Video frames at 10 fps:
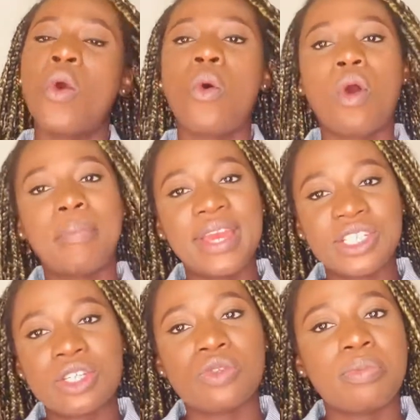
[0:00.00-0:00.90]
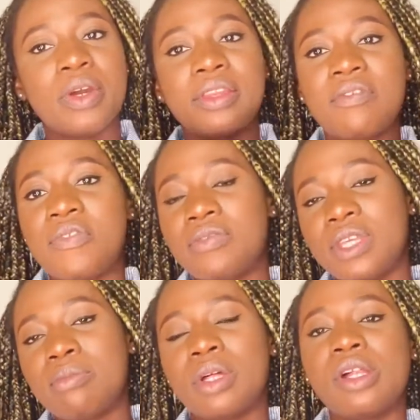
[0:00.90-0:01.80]
or patients will be on the 50
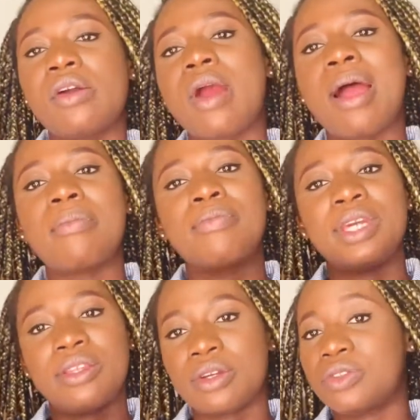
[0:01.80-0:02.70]
milligram either